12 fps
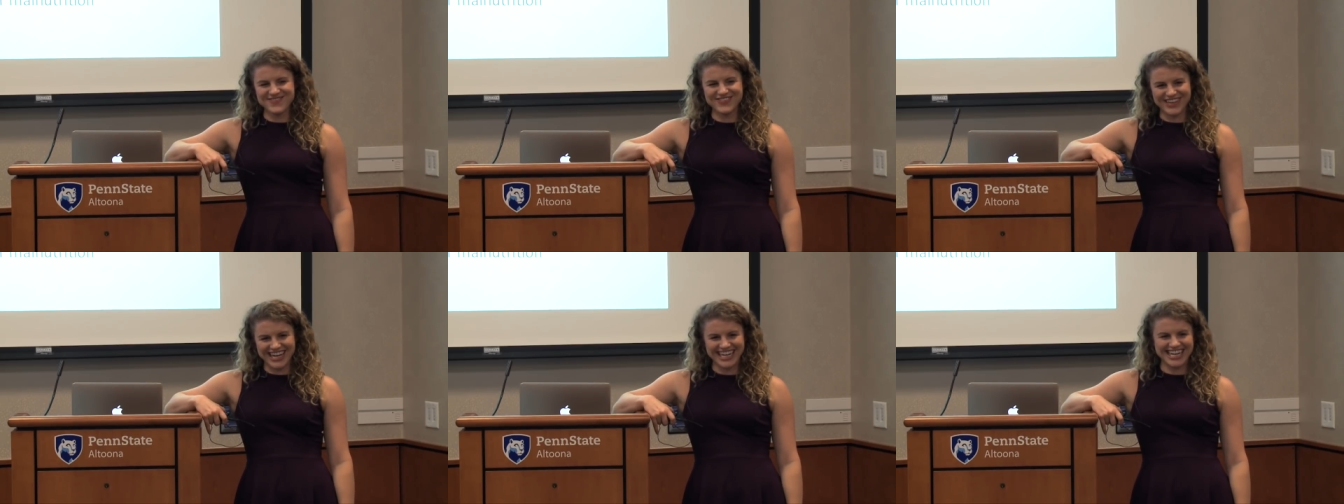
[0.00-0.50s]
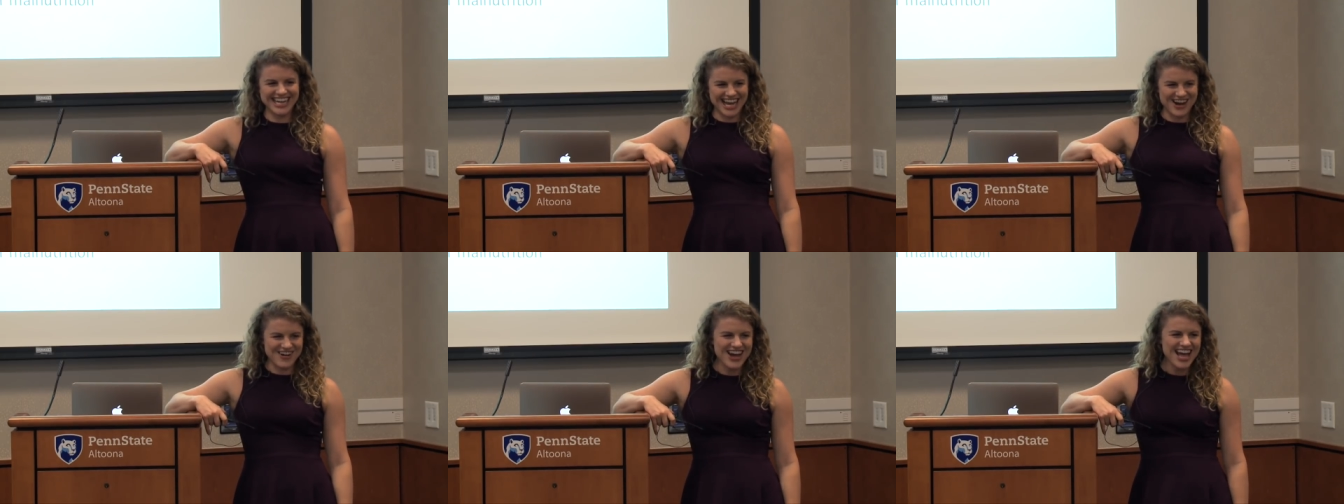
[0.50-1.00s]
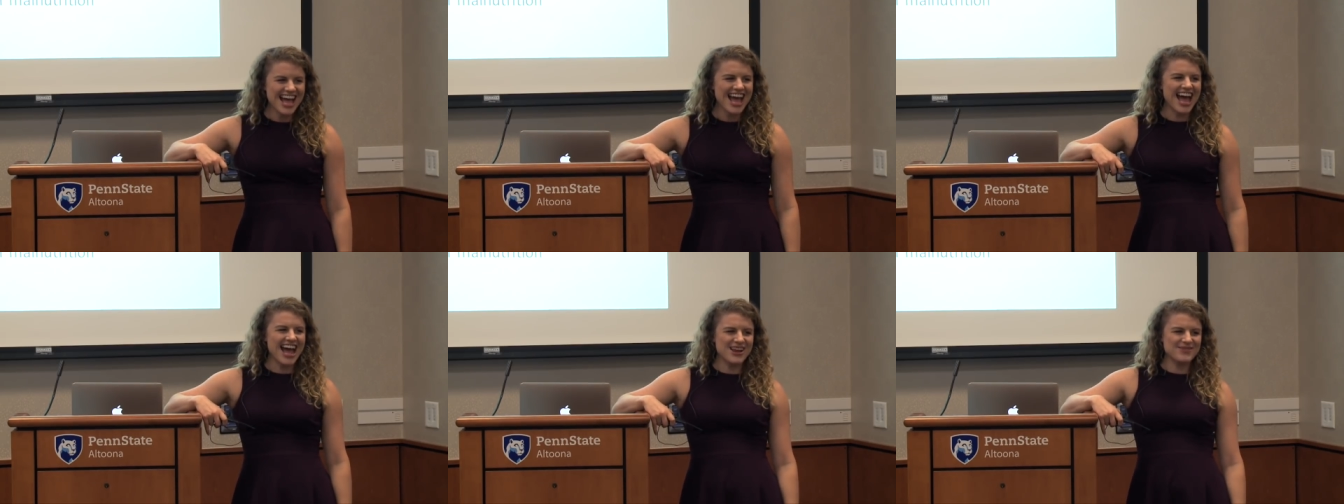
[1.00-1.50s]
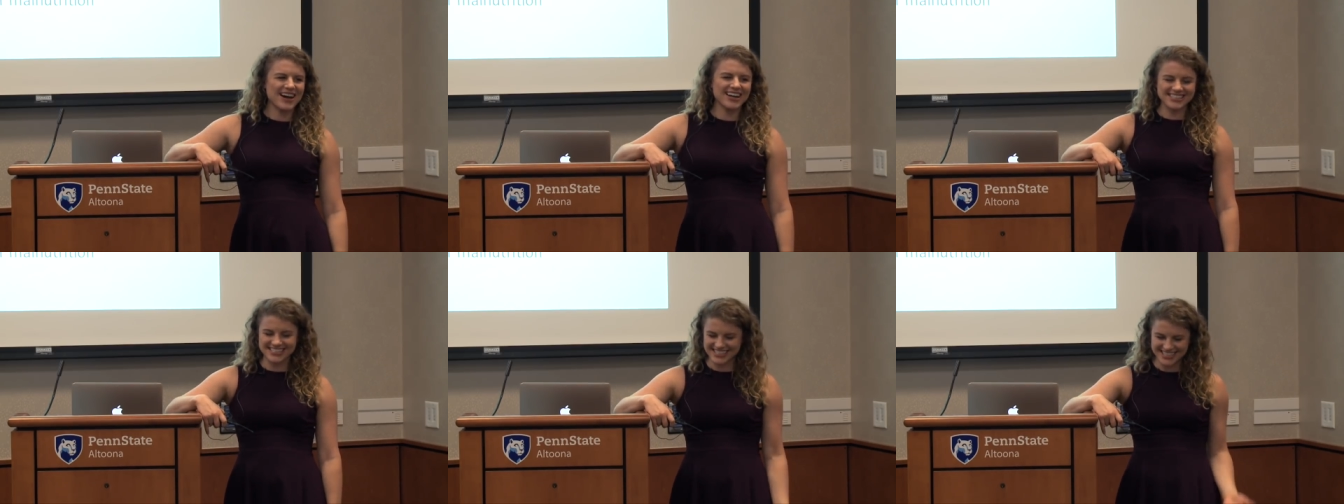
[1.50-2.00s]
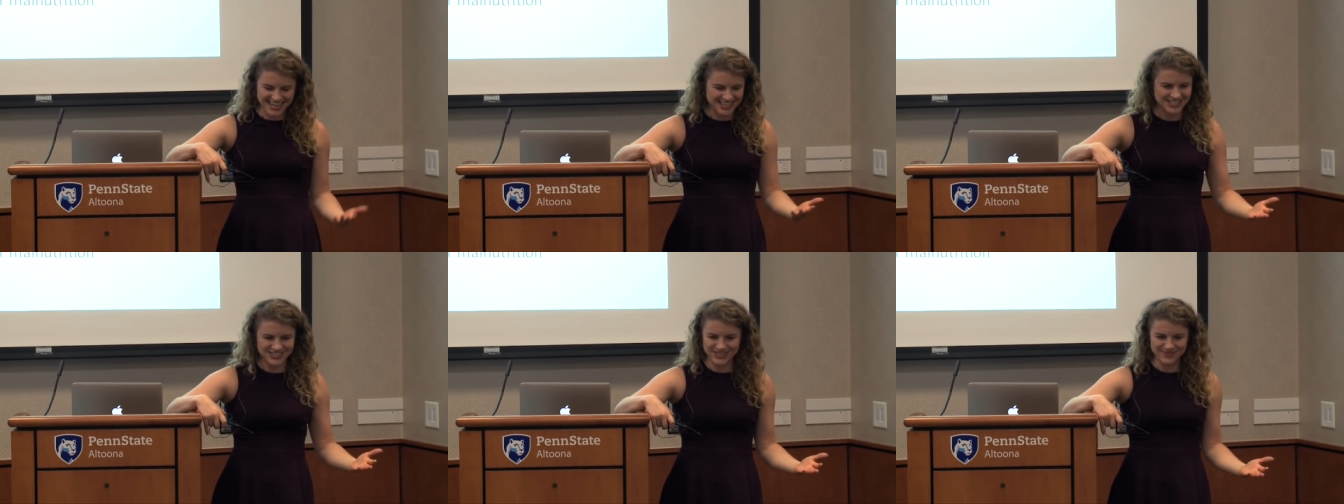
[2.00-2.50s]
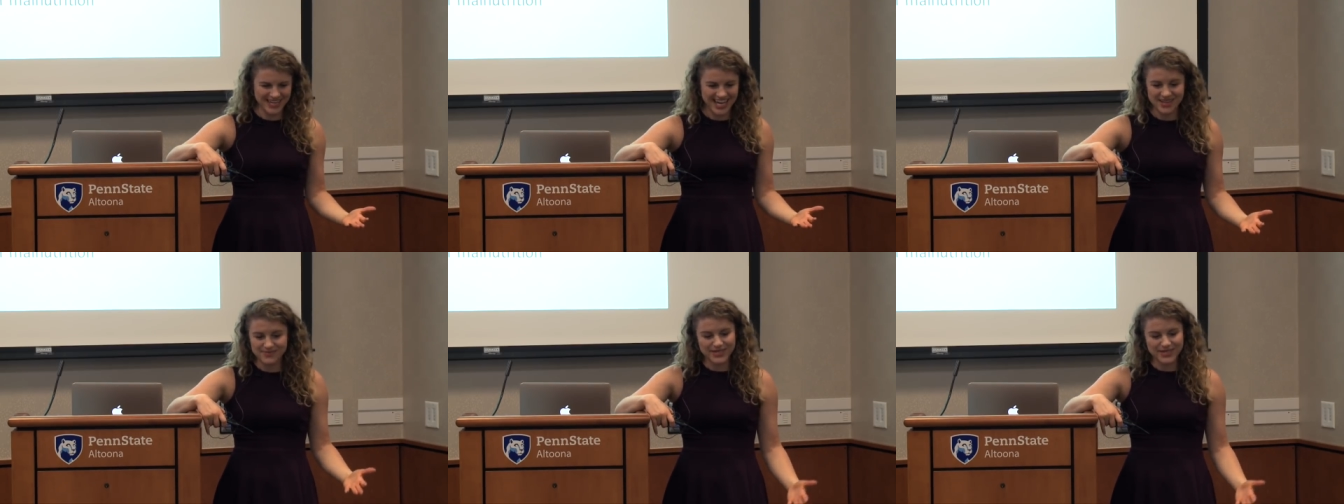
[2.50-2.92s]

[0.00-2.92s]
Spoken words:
right now. And I just kind of shook my head,